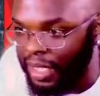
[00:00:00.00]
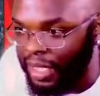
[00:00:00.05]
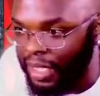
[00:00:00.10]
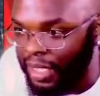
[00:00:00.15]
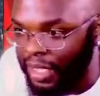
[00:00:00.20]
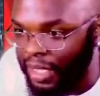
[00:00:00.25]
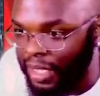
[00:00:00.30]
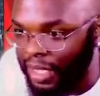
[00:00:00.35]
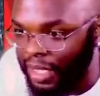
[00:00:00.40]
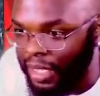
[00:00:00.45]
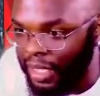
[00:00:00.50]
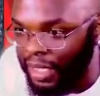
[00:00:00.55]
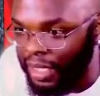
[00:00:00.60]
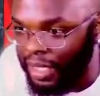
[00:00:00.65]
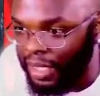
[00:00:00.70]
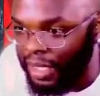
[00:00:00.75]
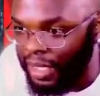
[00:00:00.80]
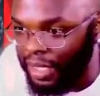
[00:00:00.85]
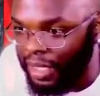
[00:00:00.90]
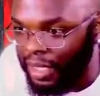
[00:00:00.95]

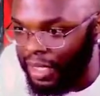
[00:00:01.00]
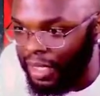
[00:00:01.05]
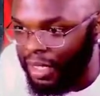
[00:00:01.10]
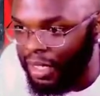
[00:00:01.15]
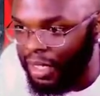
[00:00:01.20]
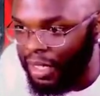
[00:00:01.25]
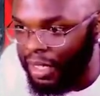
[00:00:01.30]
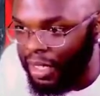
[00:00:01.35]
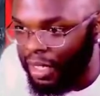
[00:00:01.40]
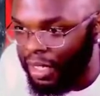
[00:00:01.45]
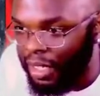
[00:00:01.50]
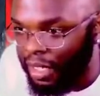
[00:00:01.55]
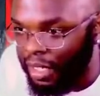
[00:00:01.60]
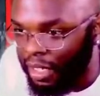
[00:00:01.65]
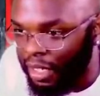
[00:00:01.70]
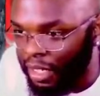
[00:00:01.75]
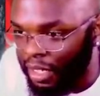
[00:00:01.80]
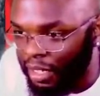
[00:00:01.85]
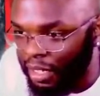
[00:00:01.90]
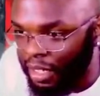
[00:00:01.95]

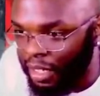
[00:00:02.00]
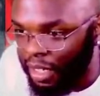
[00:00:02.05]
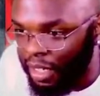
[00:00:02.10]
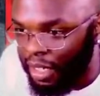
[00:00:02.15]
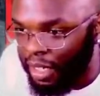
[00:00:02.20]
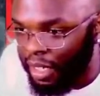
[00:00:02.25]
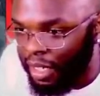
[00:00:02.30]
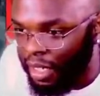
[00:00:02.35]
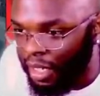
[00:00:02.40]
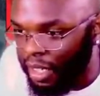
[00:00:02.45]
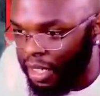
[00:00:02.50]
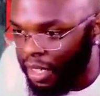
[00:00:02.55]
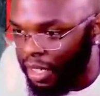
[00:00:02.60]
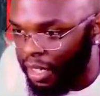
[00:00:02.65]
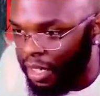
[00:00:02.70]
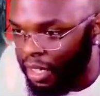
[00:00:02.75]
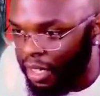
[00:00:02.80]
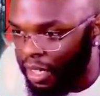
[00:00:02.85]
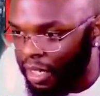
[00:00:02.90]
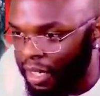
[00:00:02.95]
Nobody speaks.